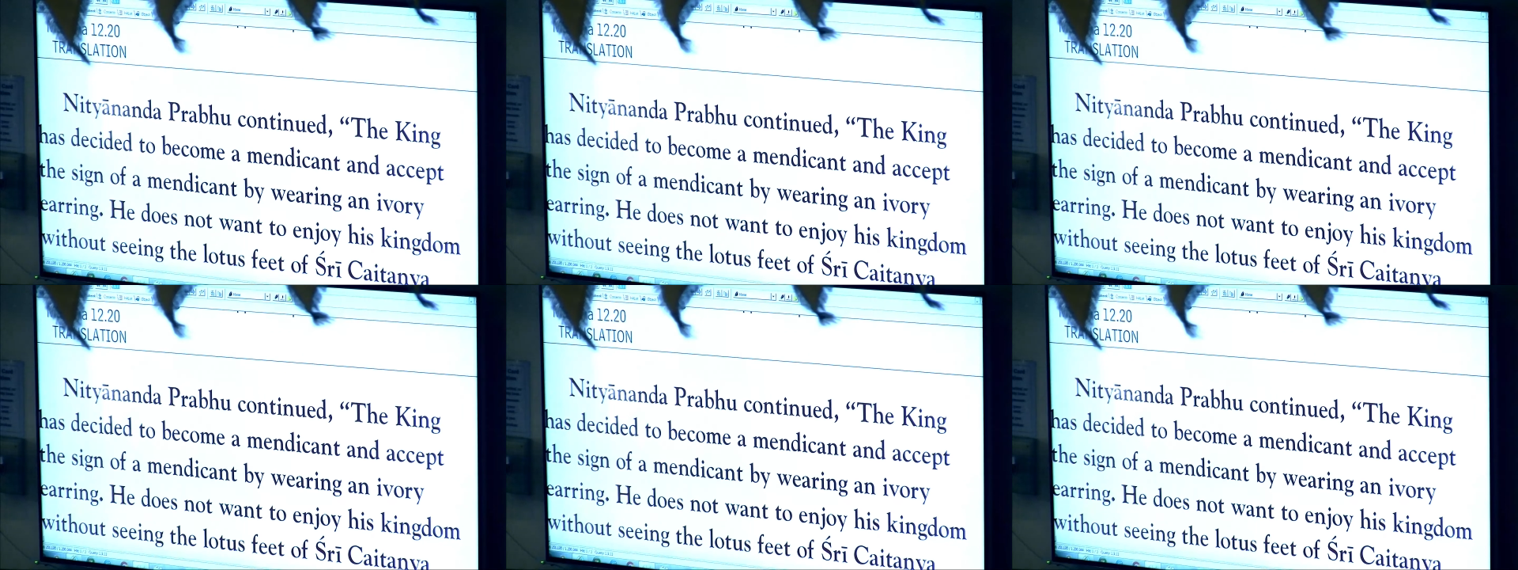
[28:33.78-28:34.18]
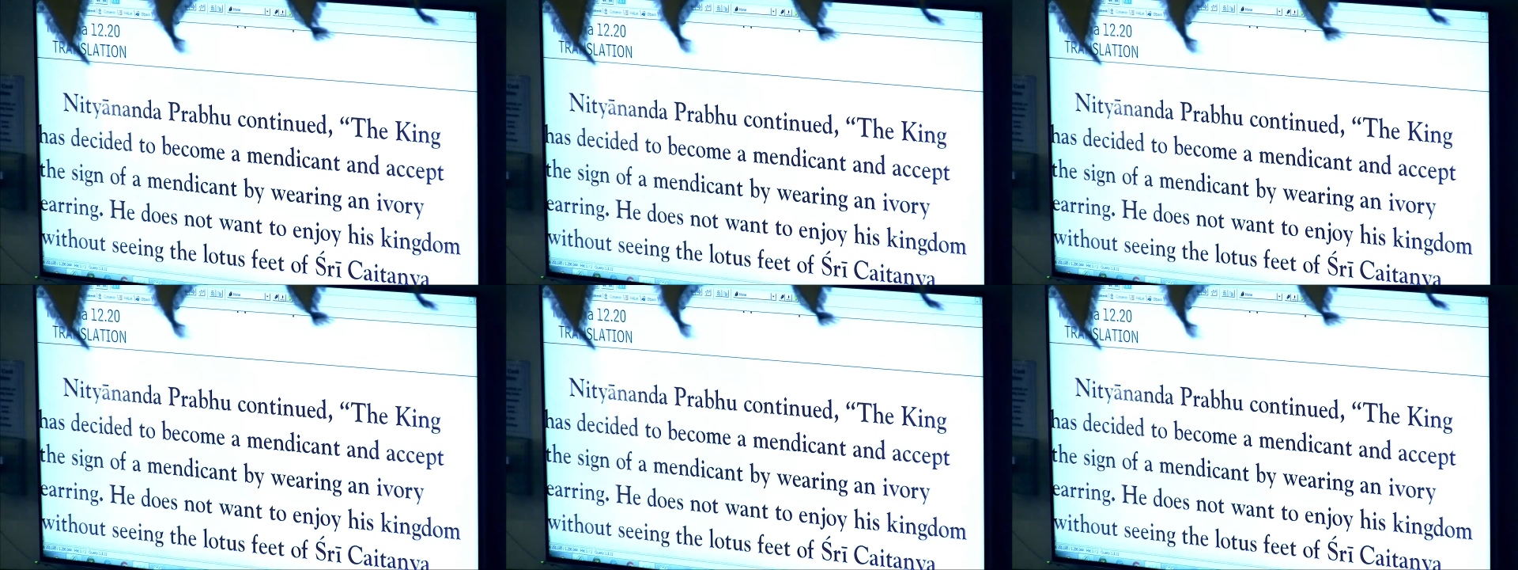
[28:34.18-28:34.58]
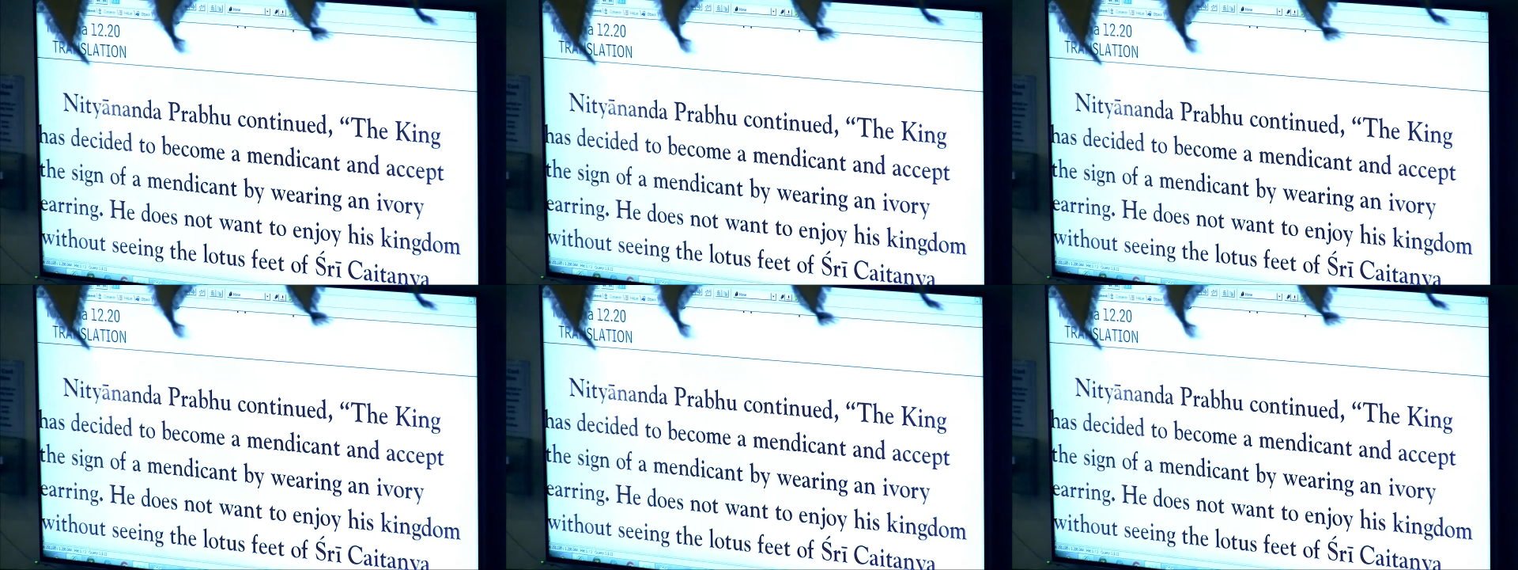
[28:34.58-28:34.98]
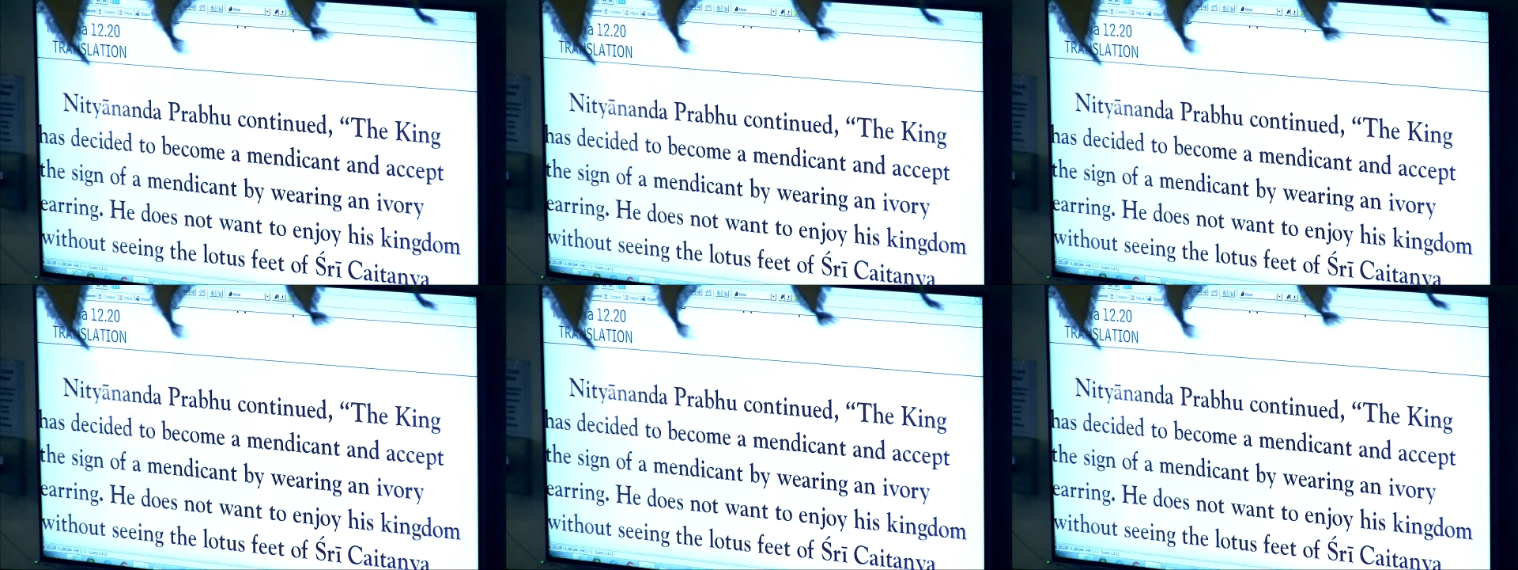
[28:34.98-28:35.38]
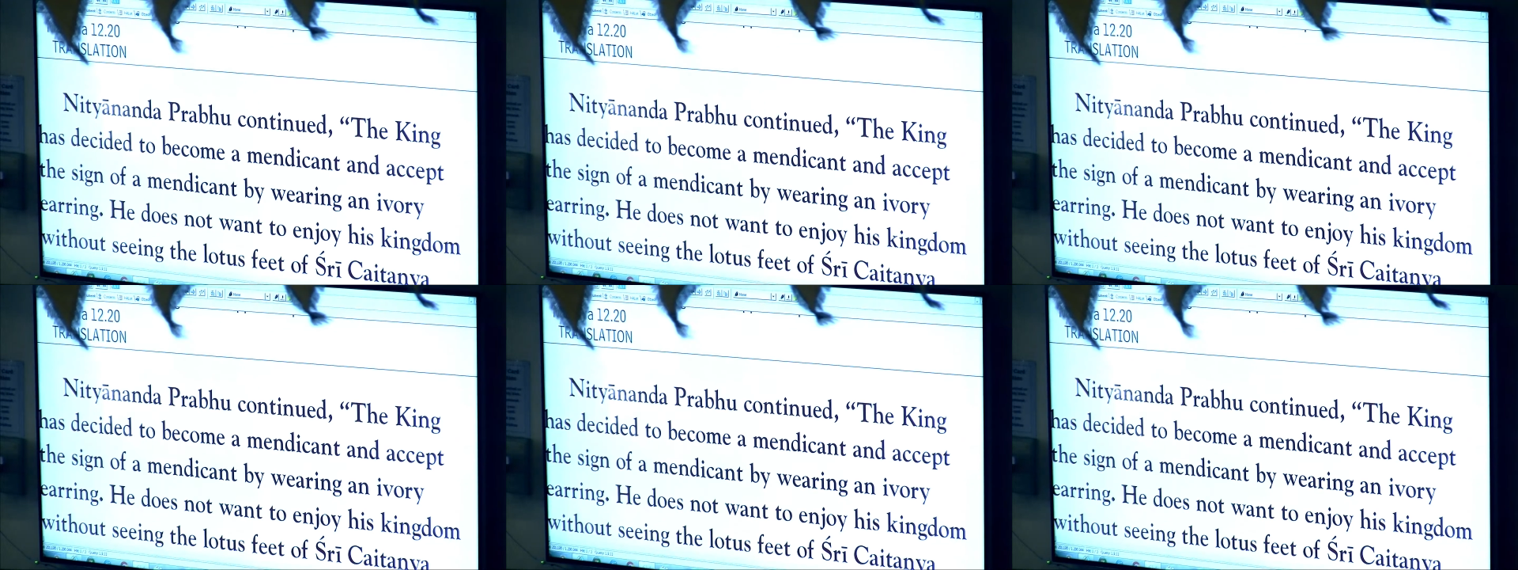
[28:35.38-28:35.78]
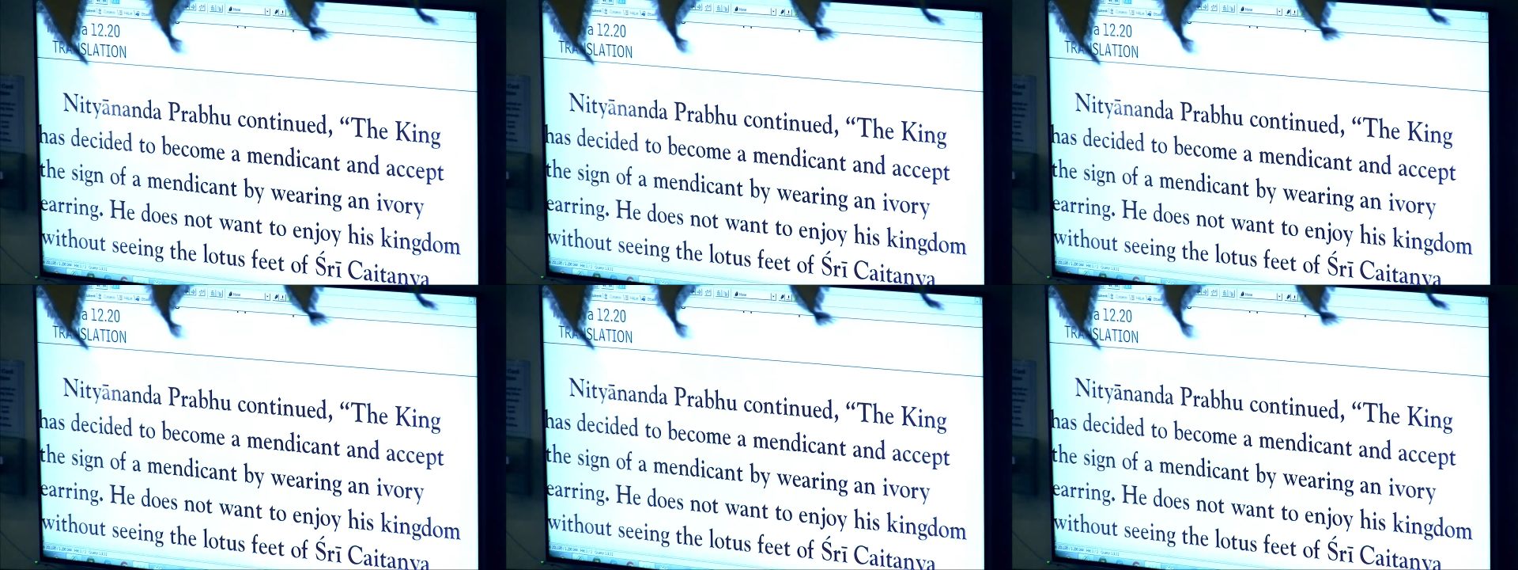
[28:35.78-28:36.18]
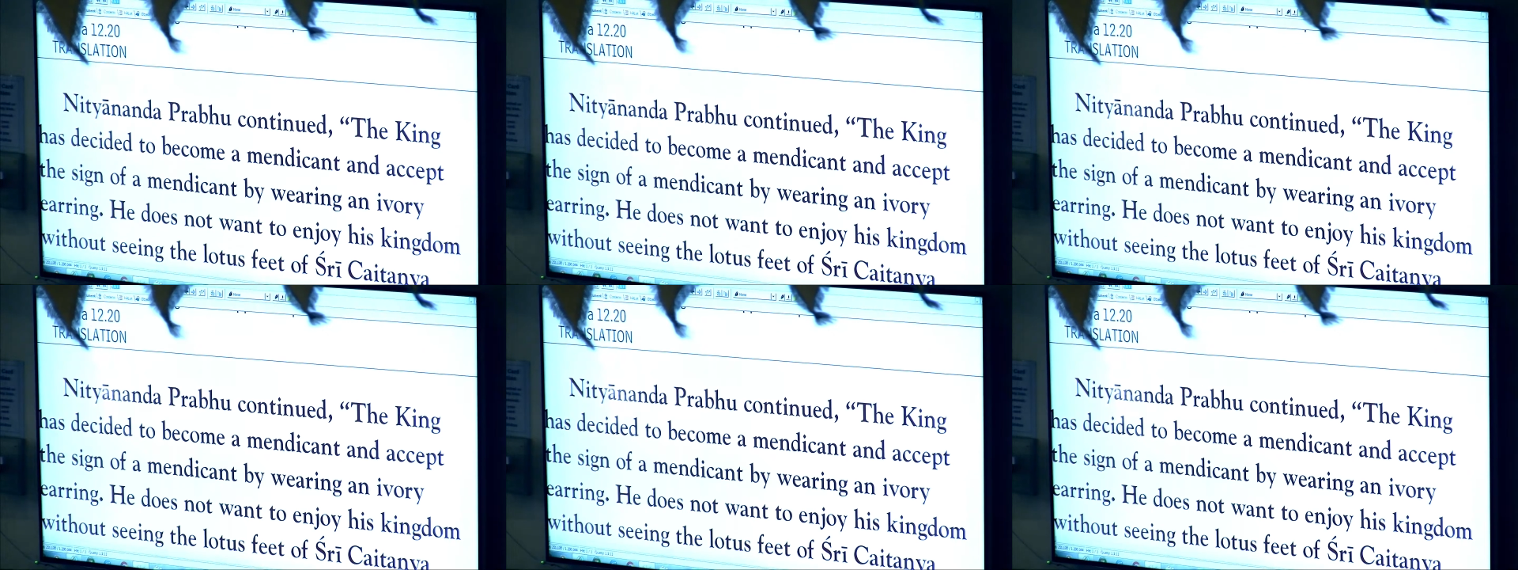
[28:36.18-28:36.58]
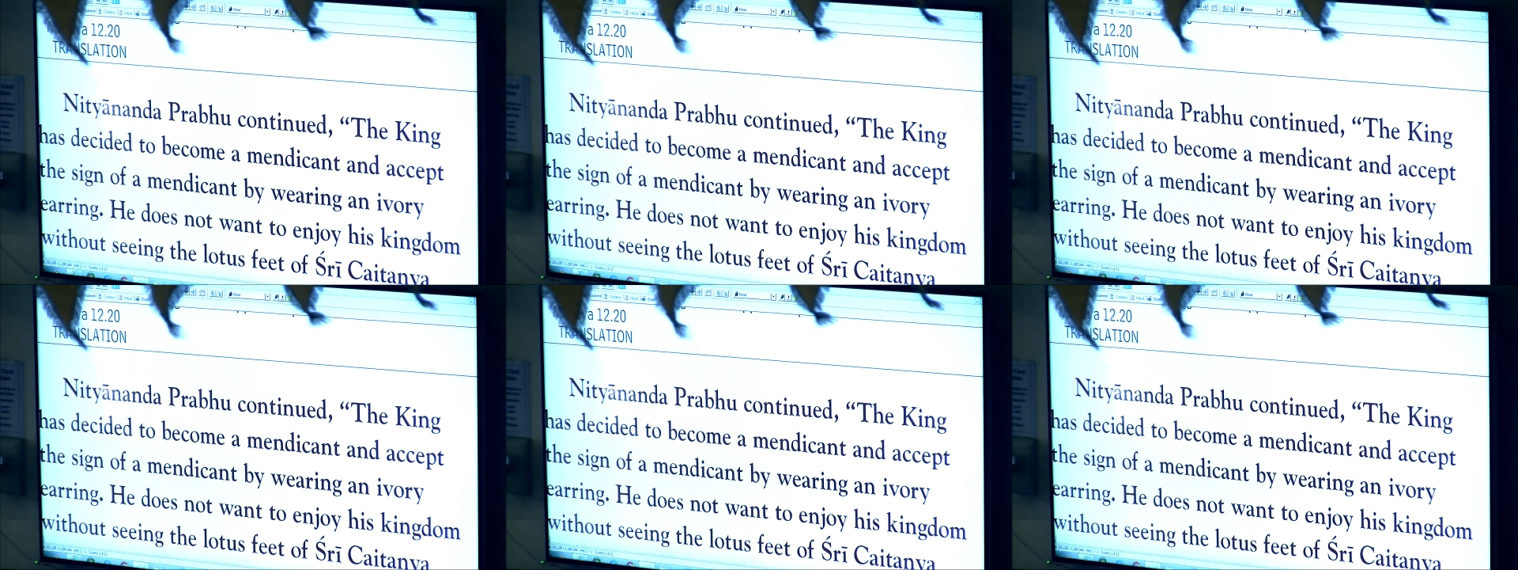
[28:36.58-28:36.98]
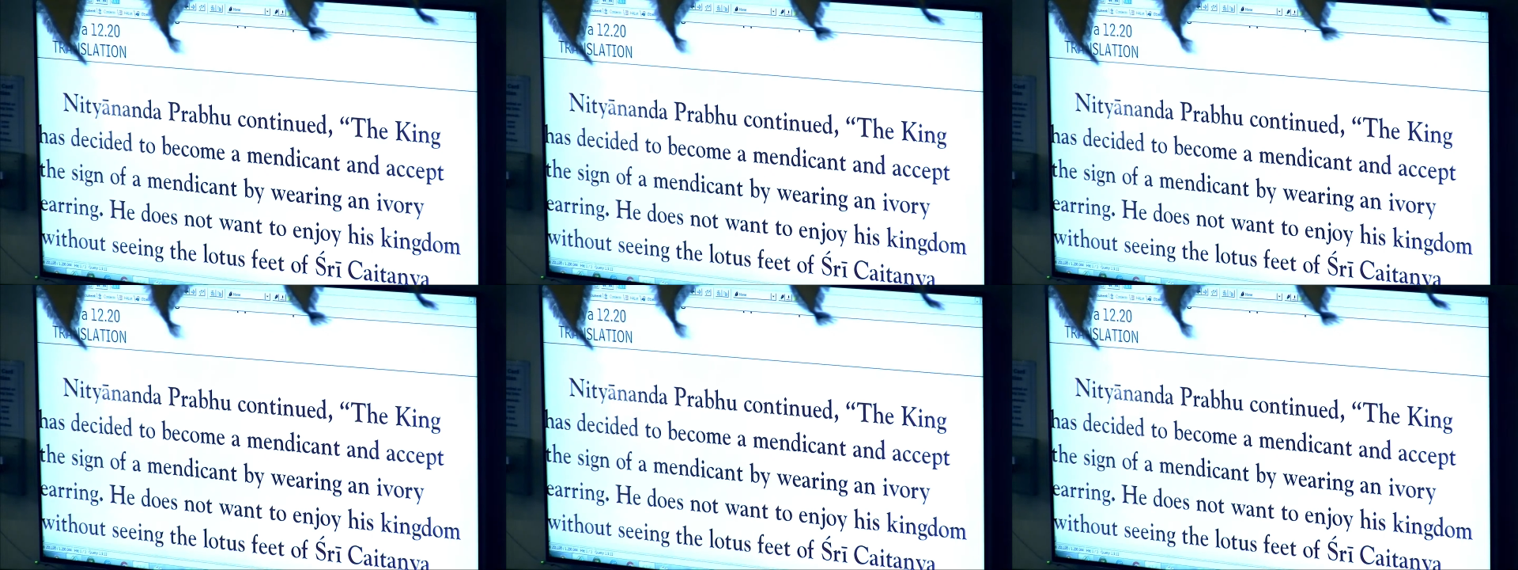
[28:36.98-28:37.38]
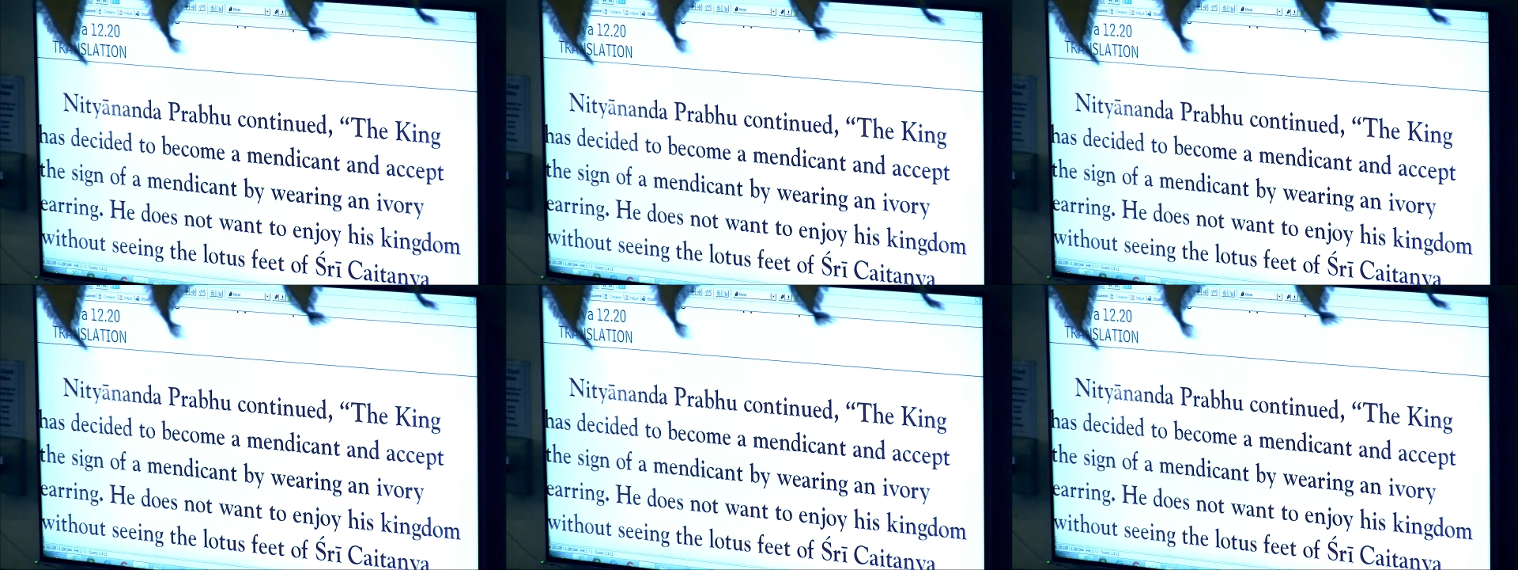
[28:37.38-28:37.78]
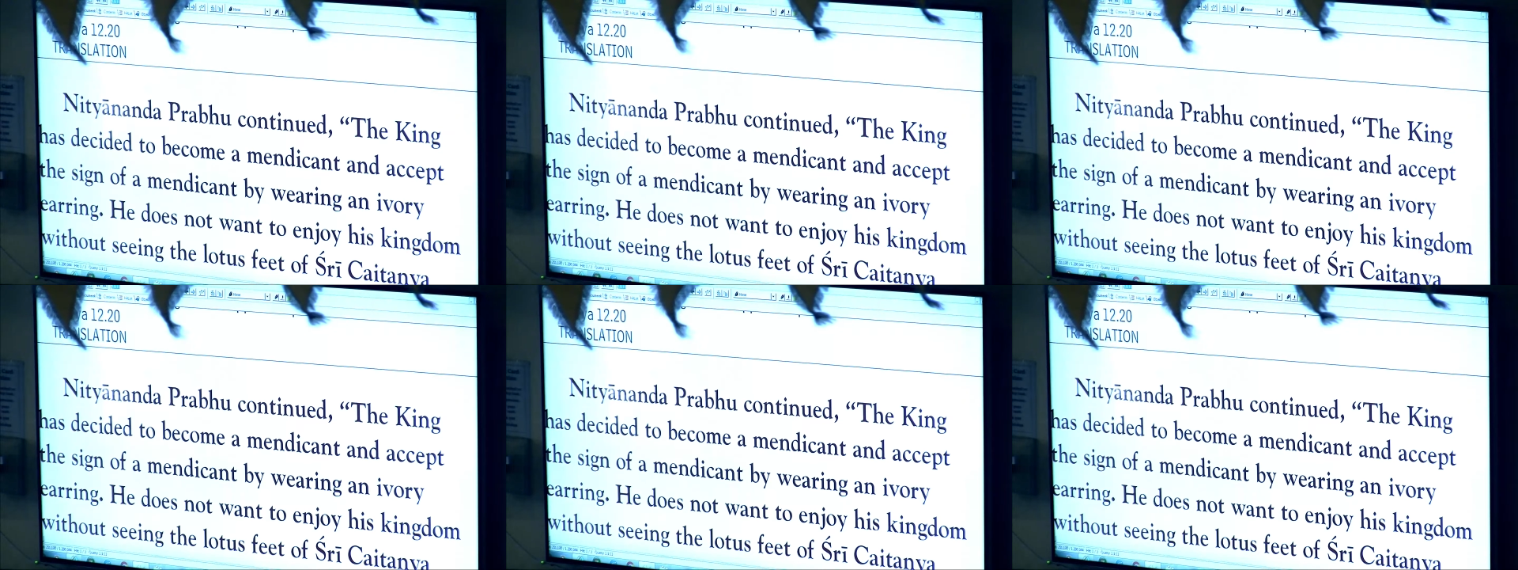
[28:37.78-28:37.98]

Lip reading: No face is visible, so there are no lips to read.